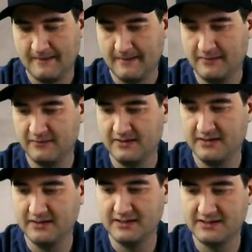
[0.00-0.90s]
I don't
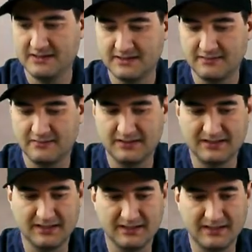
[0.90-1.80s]
think this is
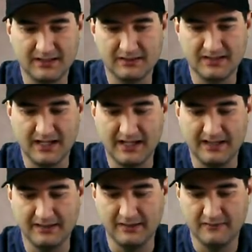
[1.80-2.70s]
gonna take us high
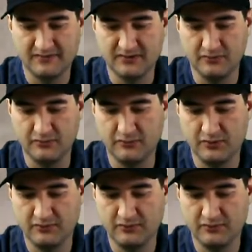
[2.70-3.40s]
enough. So what are we